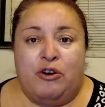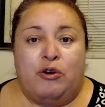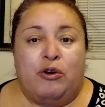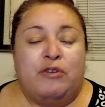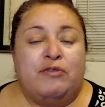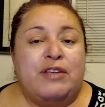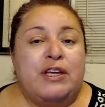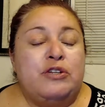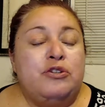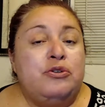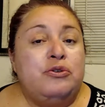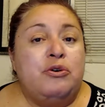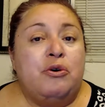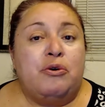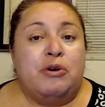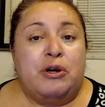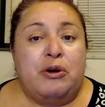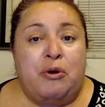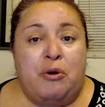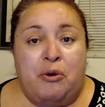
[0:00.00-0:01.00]
Or if they do go
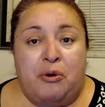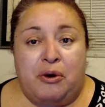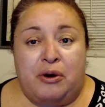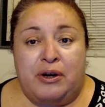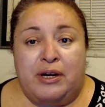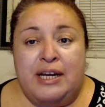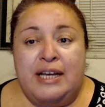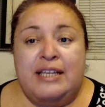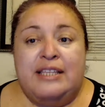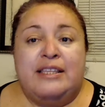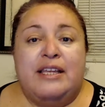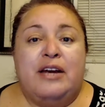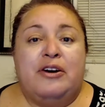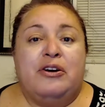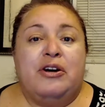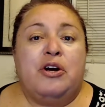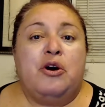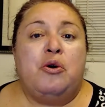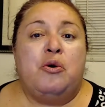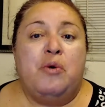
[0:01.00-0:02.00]
to court, they're
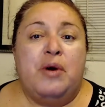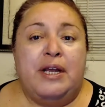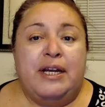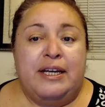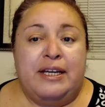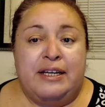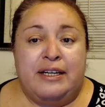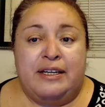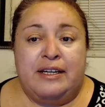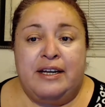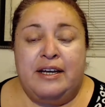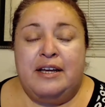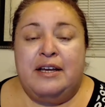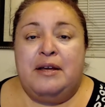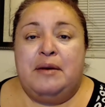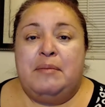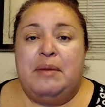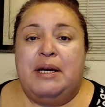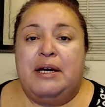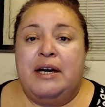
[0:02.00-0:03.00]
acquitted
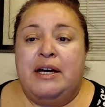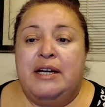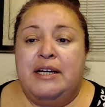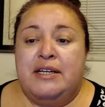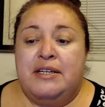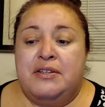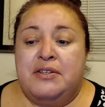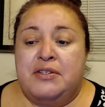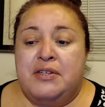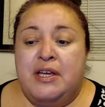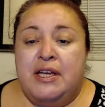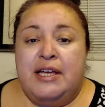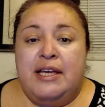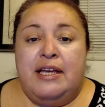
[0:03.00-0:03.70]
because